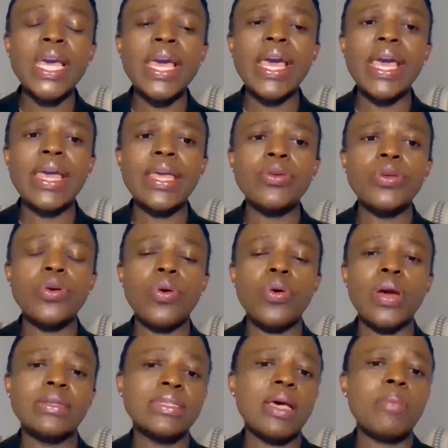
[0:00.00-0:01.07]
You know,
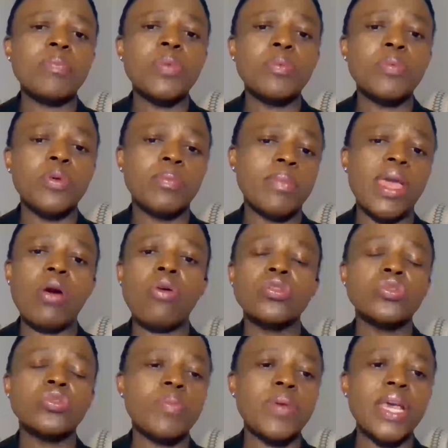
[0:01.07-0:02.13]
and some people may
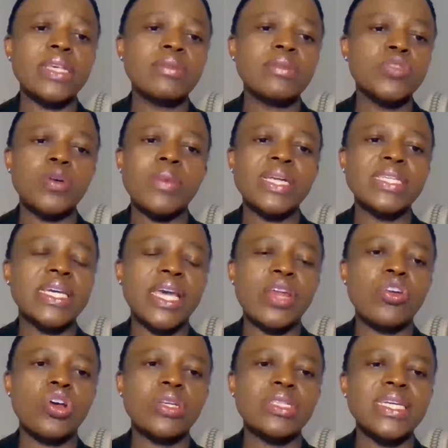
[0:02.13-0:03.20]
also be asymptomatic
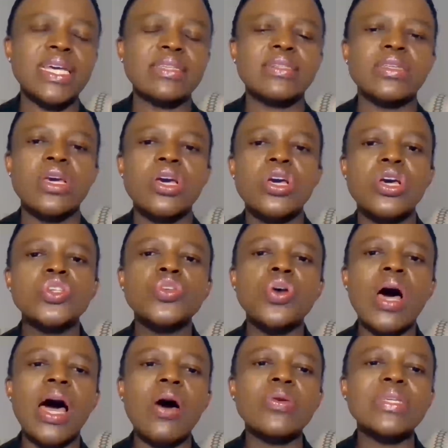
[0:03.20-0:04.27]
and not test.
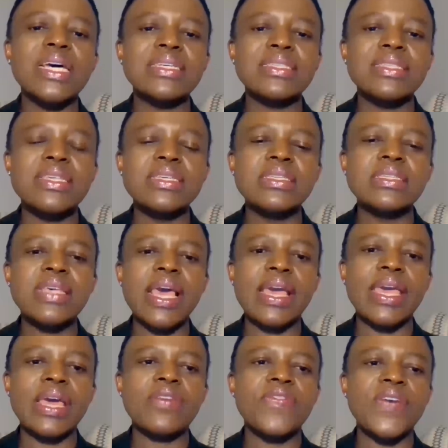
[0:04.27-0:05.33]
So how does this
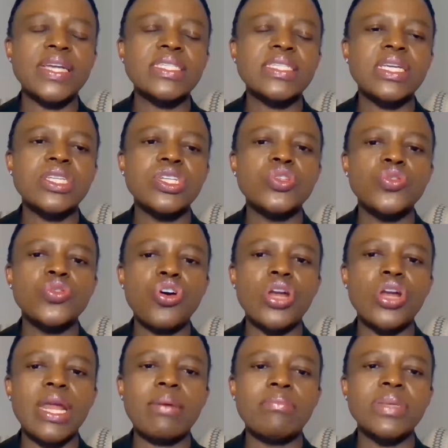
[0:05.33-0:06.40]
get factored into your
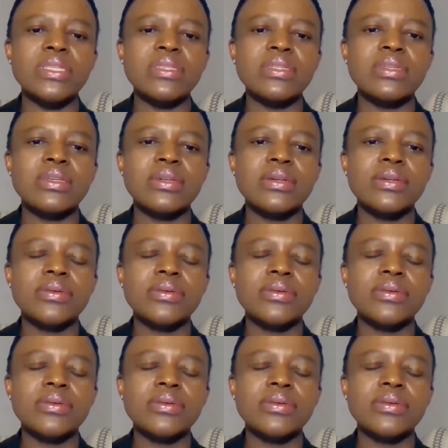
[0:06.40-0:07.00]
numbers?